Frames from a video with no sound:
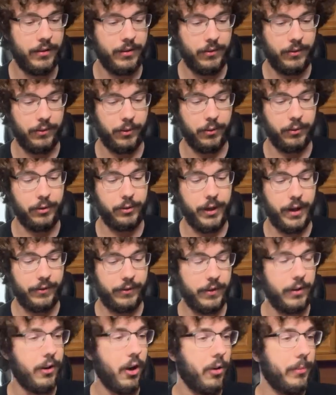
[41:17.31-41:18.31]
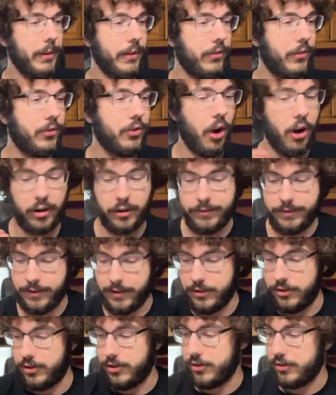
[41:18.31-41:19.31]
So you guys can call me
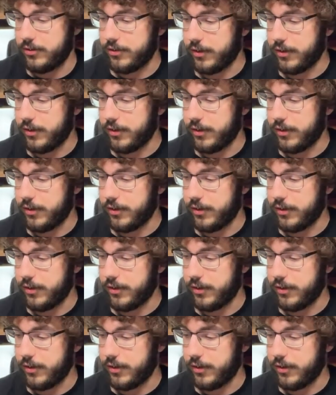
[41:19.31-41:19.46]
Starfish,